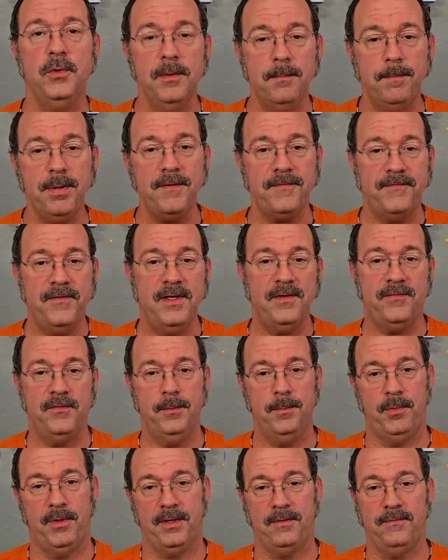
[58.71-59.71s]
the buffet for
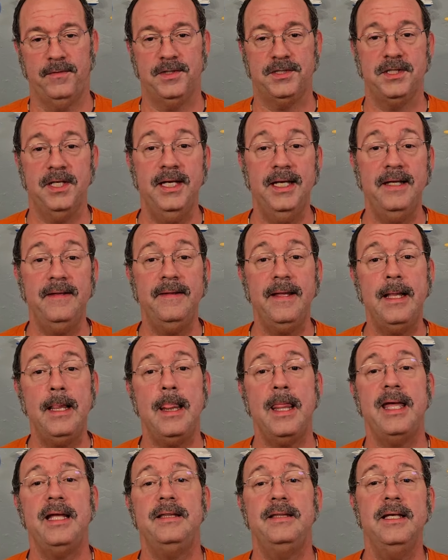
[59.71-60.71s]
breakfast and they
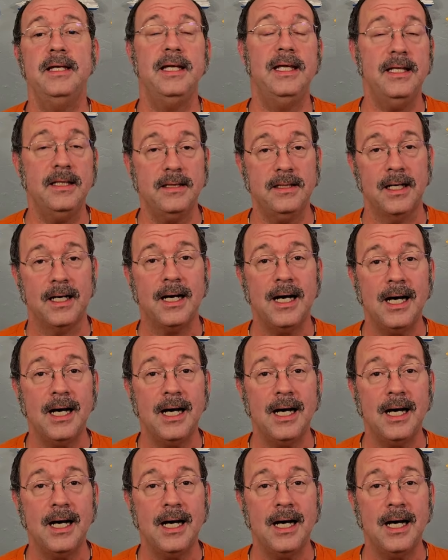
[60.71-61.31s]
like to get the